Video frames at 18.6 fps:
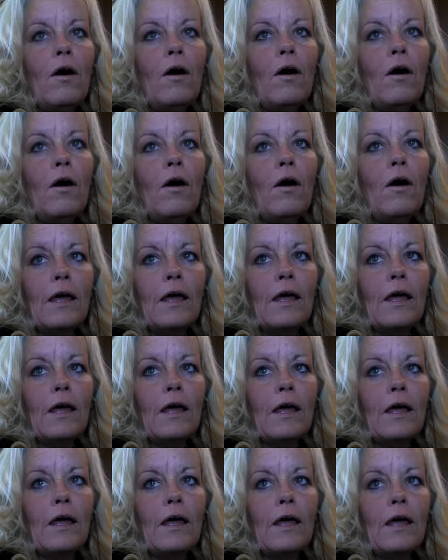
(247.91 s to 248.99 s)
and
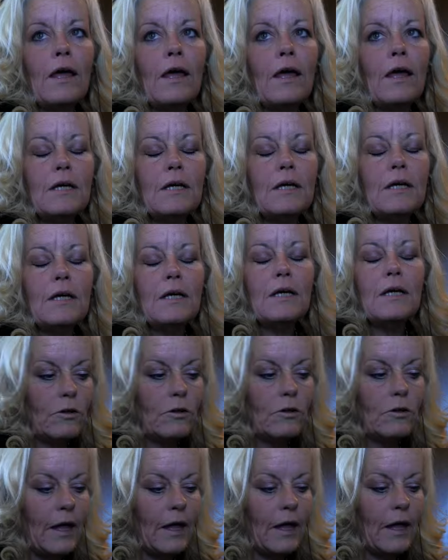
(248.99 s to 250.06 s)
let's see, I want to show
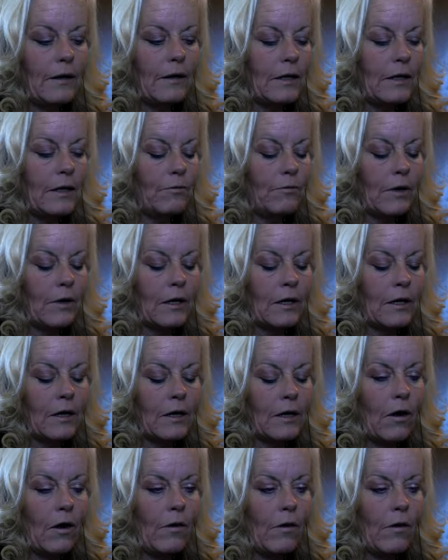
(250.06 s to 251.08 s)
you that neat ring I got.